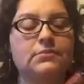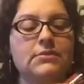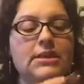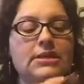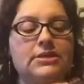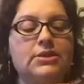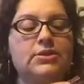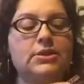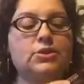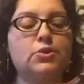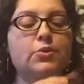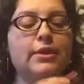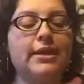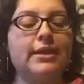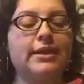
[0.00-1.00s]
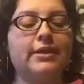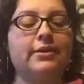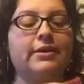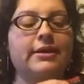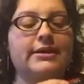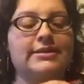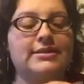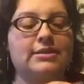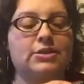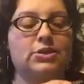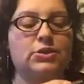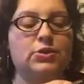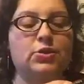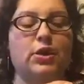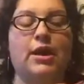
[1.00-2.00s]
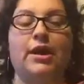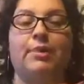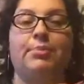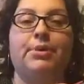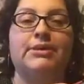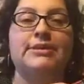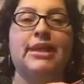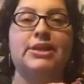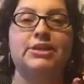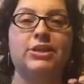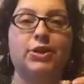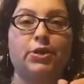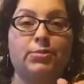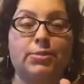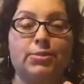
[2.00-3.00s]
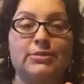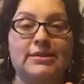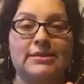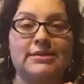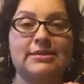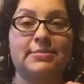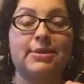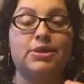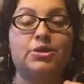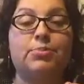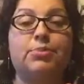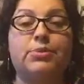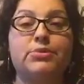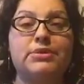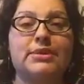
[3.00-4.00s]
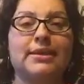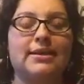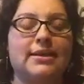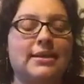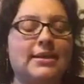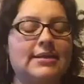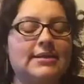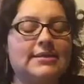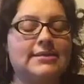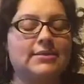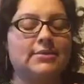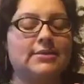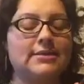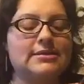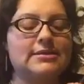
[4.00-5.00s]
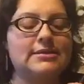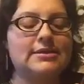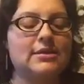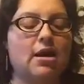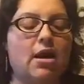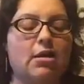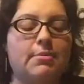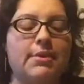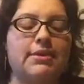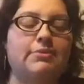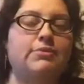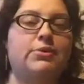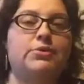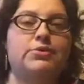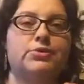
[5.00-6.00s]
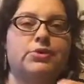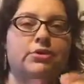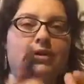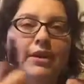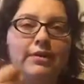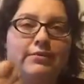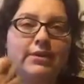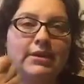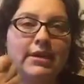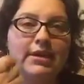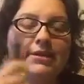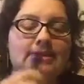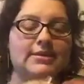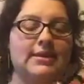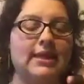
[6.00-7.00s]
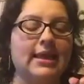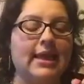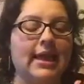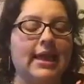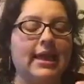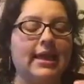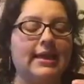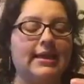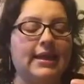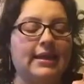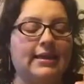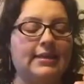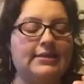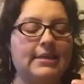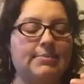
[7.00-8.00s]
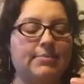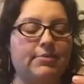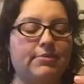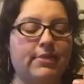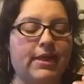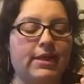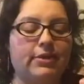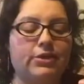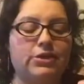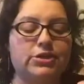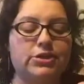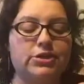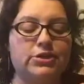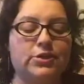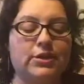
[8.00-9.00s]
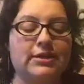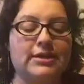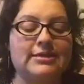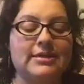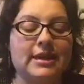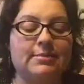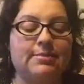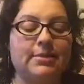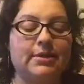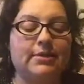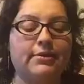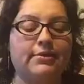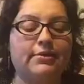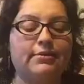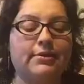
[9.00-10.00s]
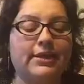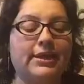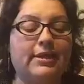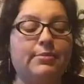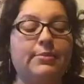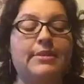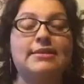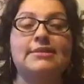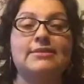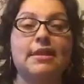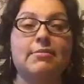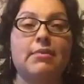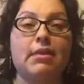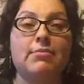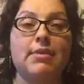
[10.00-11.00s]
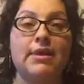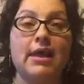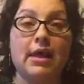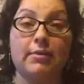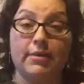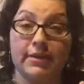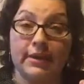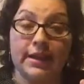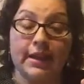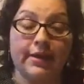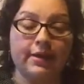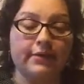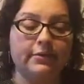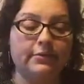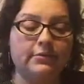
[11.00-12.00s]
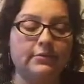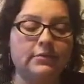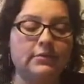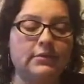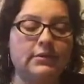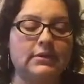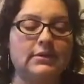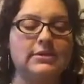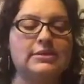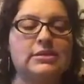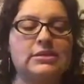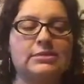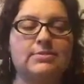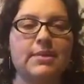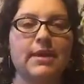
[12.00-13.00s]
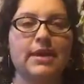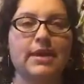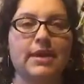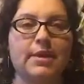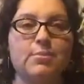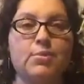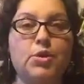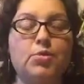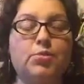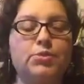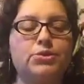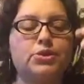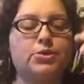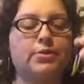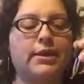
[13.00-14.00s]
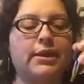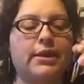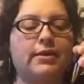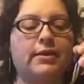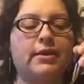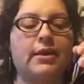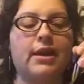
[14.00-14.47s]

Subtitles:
So this one right here is to protect your immune system and to boost it. So this is on my diffuser every night. And any type of allergens or any type of ailments that may be out in the air, this is my immune booster right here.